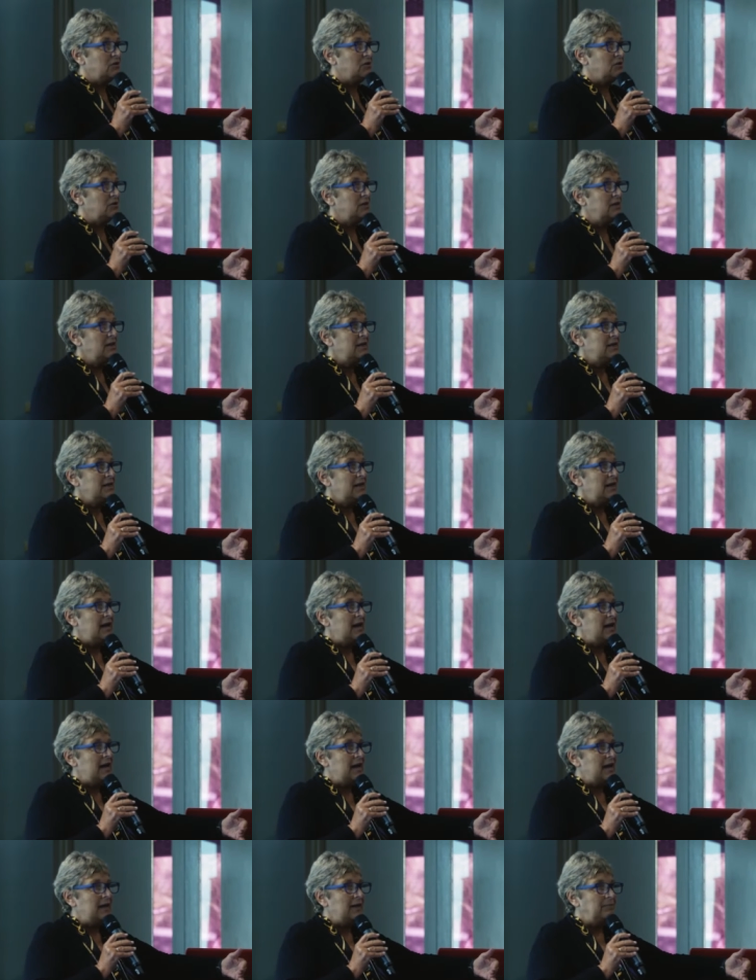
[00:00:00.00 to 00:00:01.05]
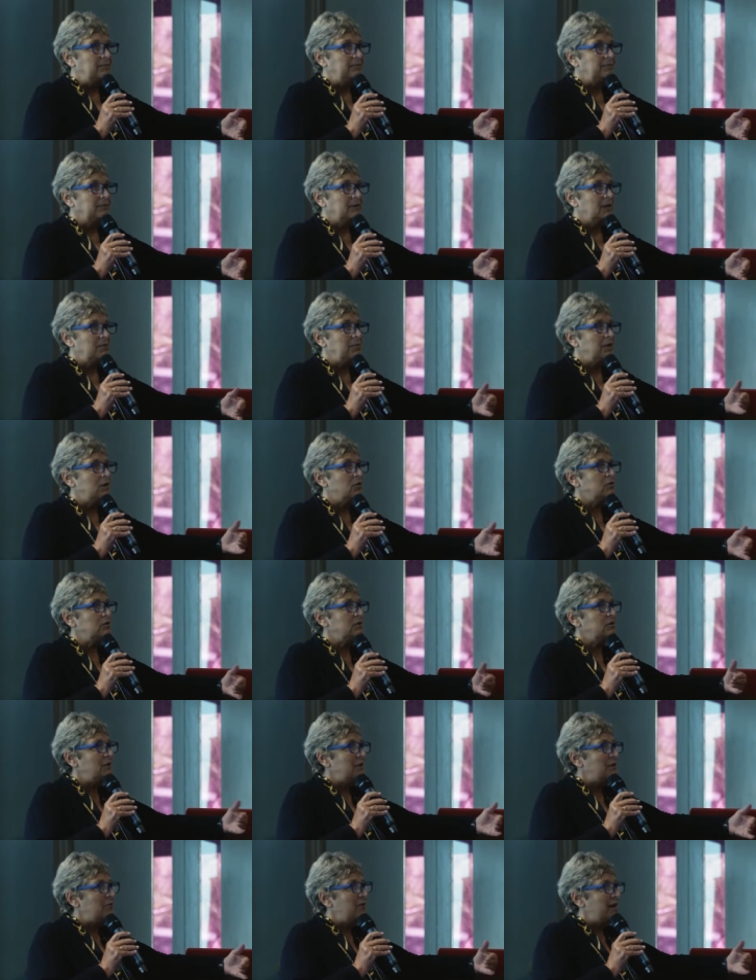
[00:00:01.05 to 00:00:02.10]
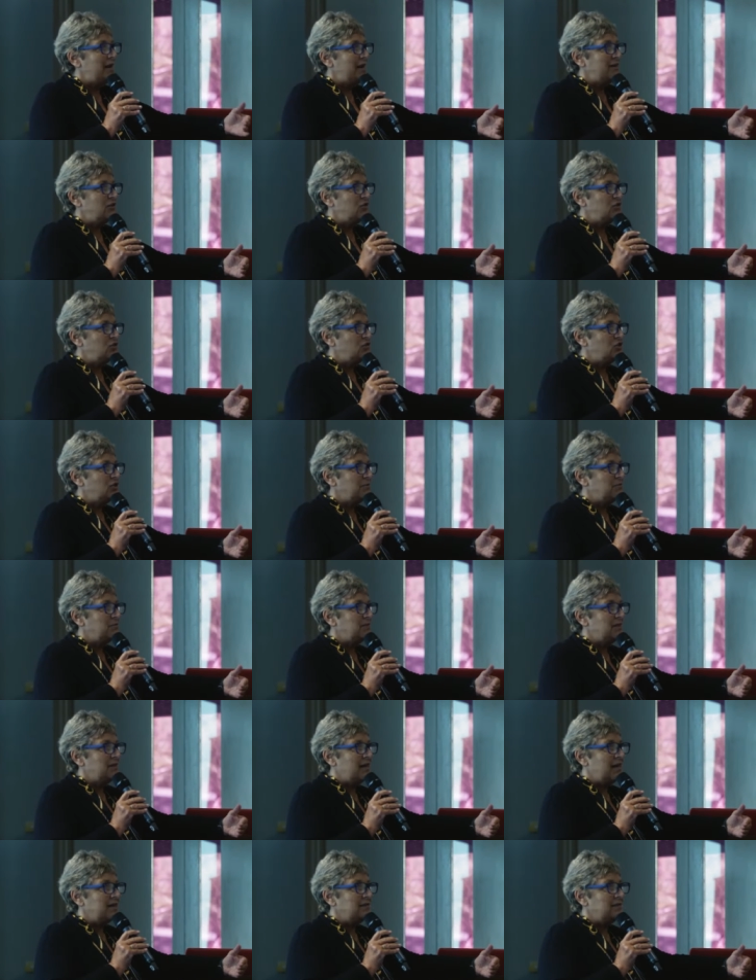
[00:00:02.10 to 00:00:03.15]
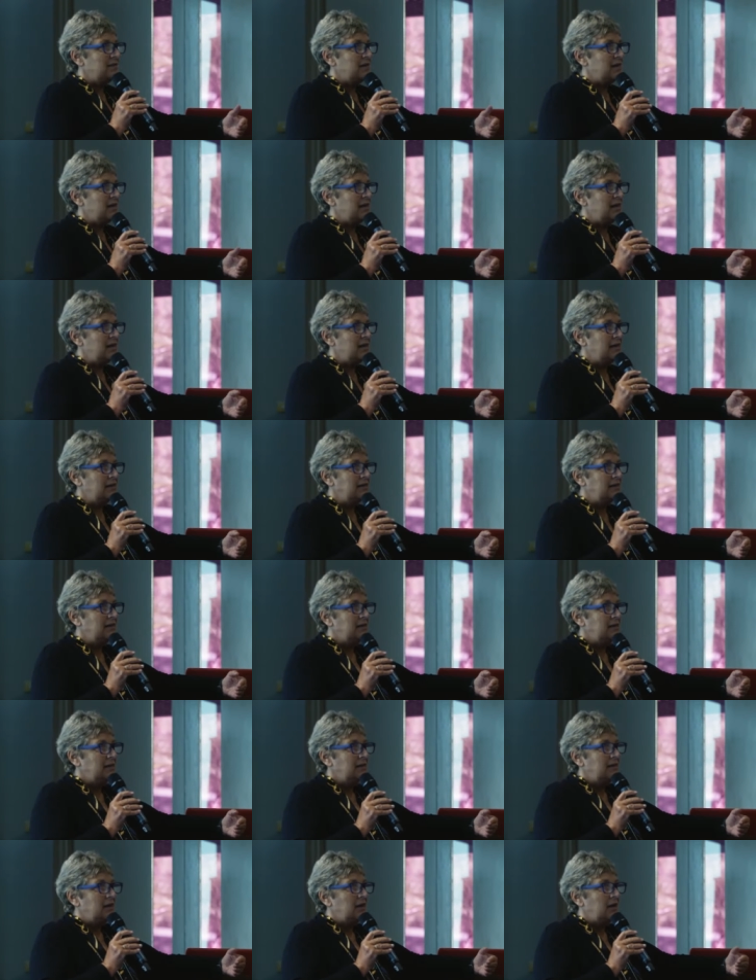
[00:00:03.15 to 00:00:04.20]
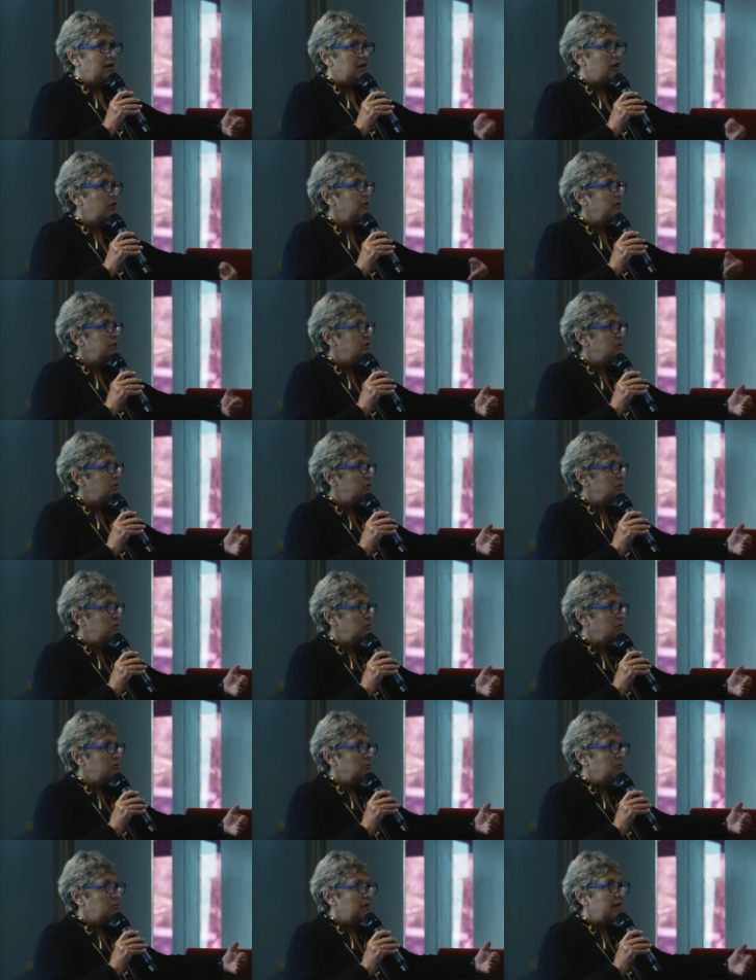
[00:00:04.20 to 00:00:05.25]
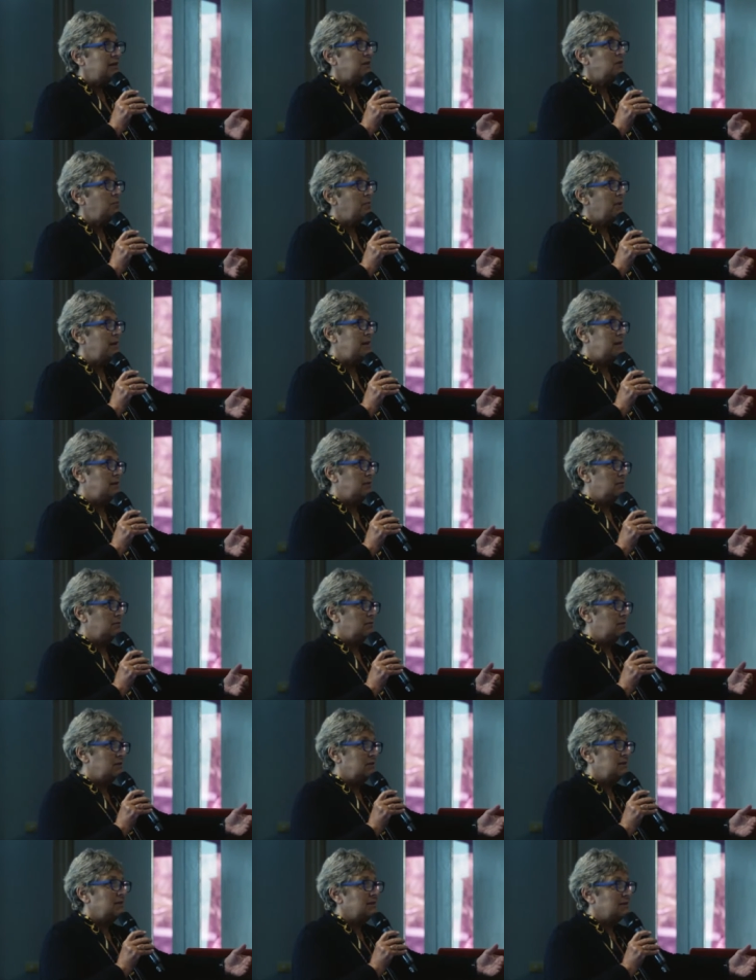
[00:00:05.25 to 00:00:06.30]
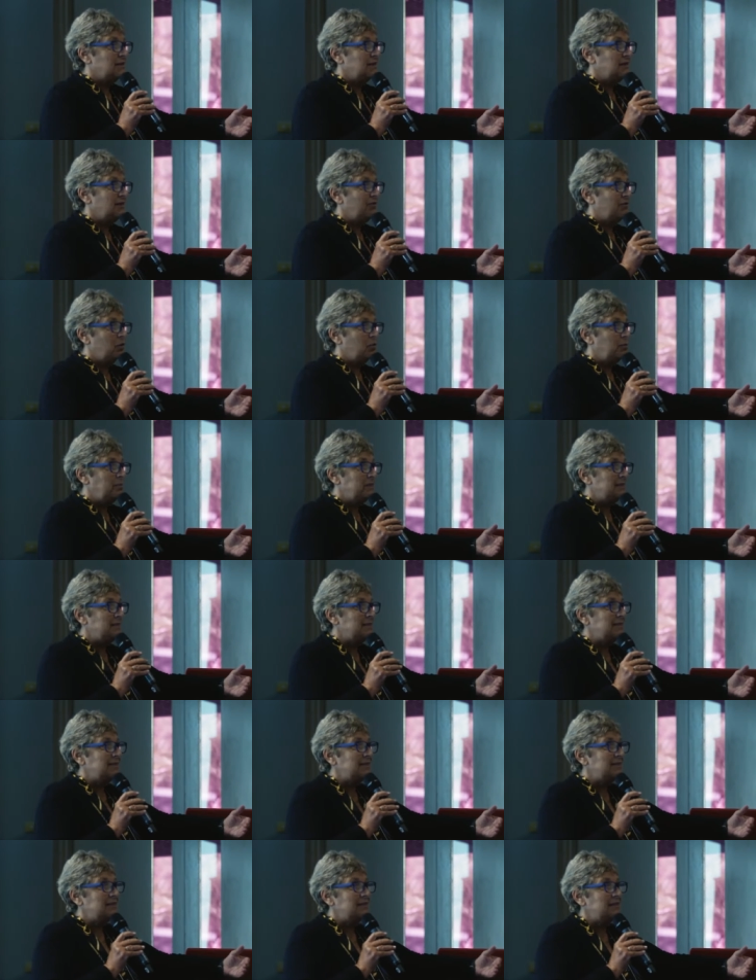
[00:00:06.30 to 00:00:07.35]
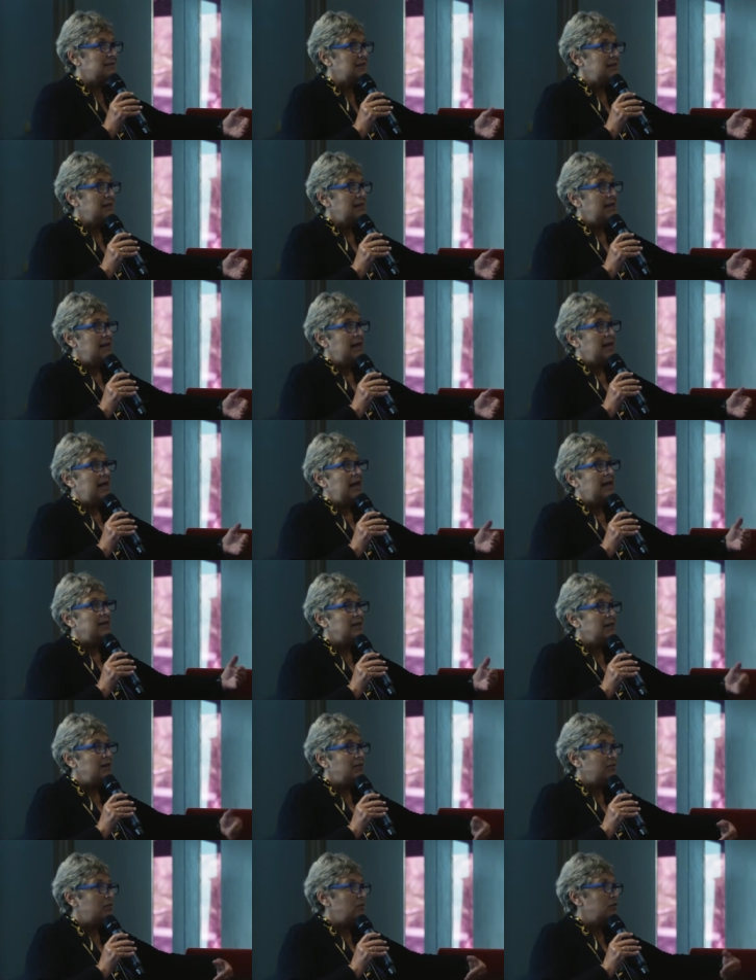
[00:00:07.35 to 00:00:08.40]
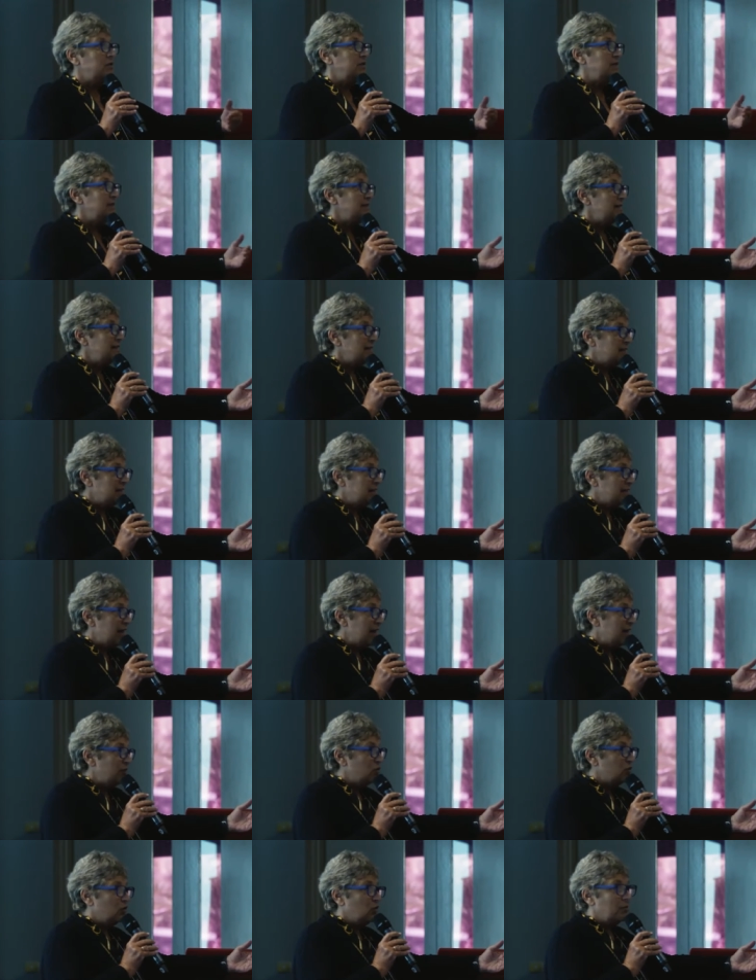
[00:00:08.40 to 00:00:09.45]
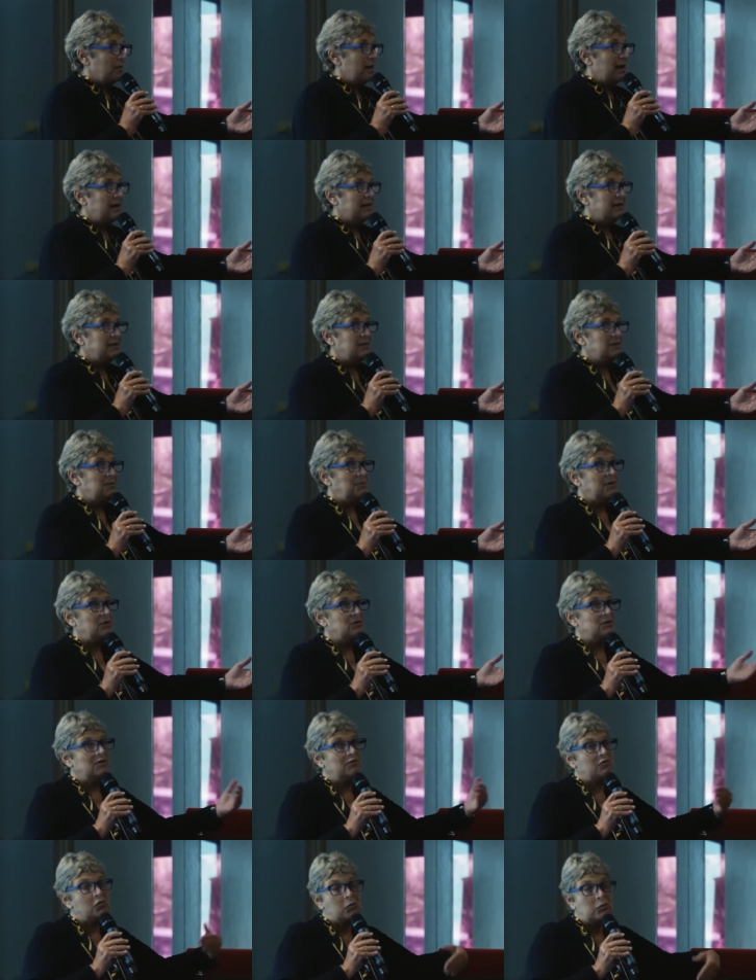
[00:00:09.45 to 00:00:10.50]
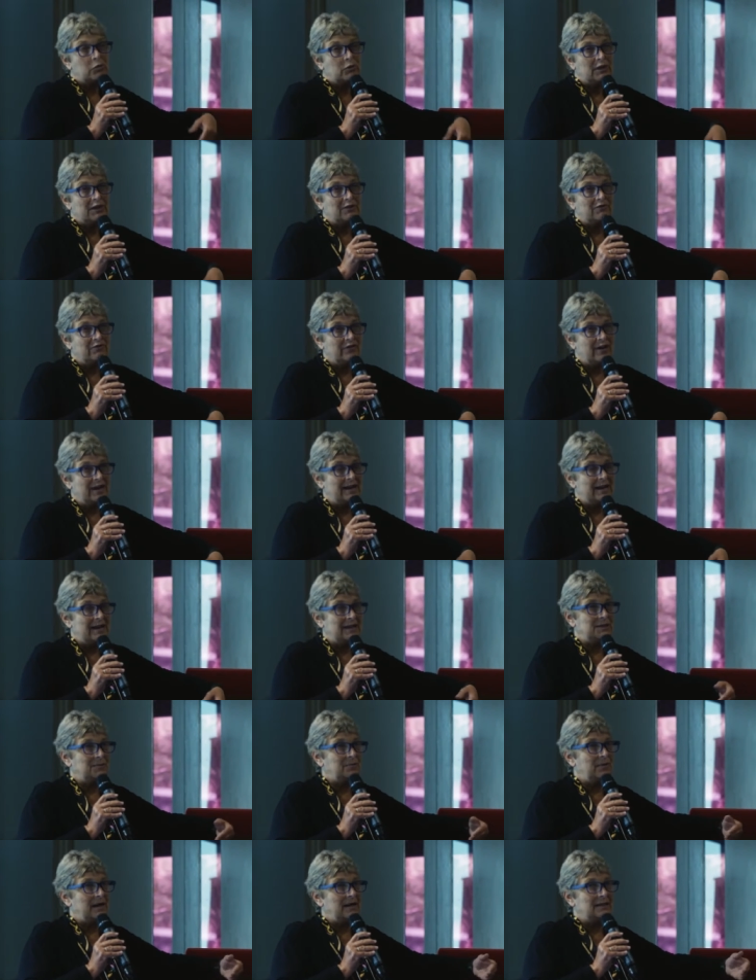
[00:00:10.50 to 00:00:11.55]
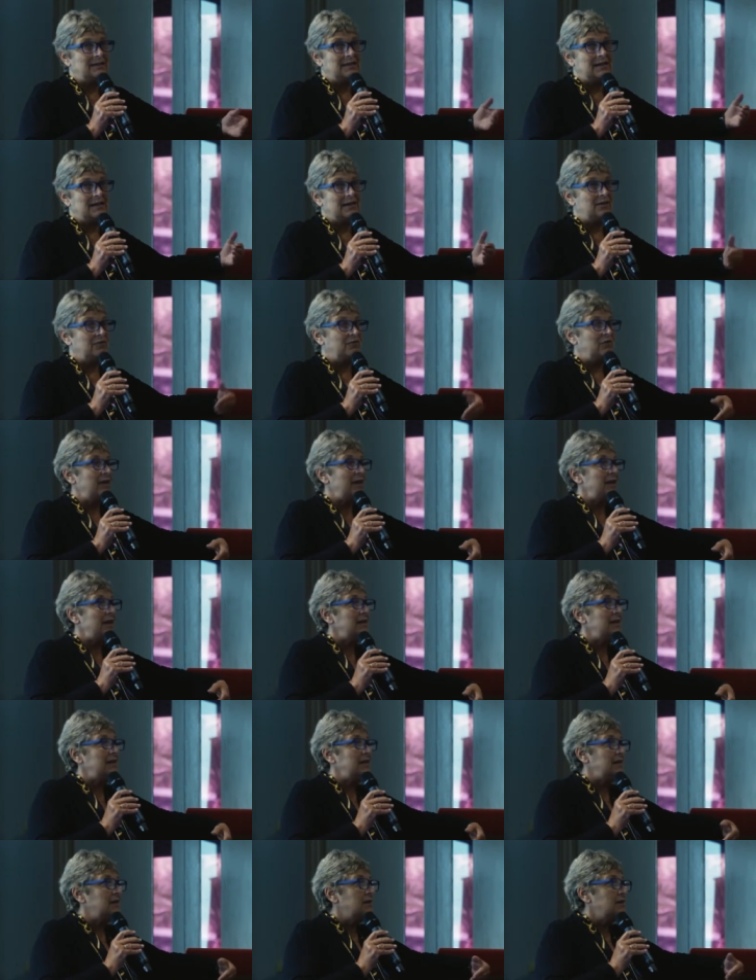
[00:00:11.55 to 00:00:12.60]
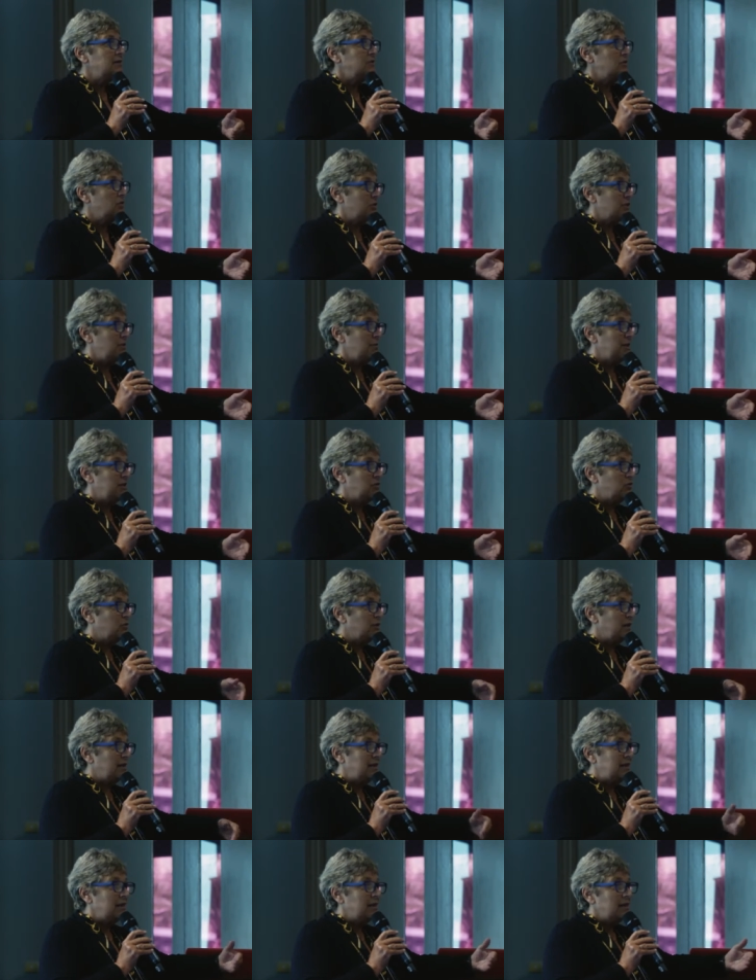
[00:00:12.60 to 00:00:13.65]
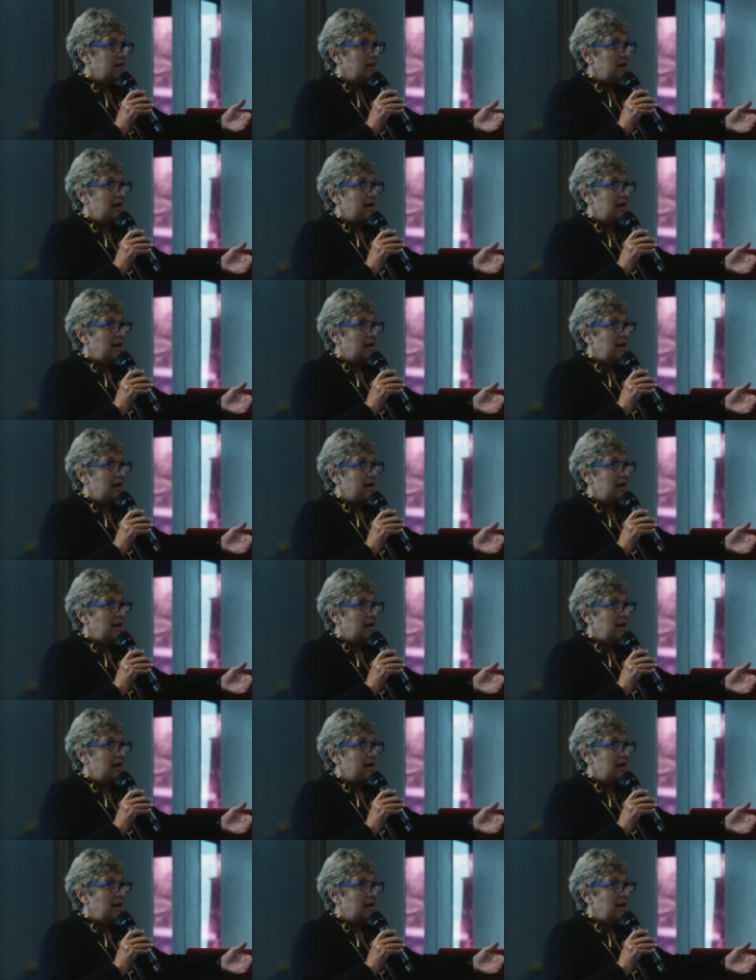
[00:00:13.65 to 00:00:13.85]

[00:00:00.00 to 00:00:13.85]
to, um, because they're relationships that uh, are going to underpin the success of your business. And then, of course, there's the international markets because if you're putting a finance plan together for any documentary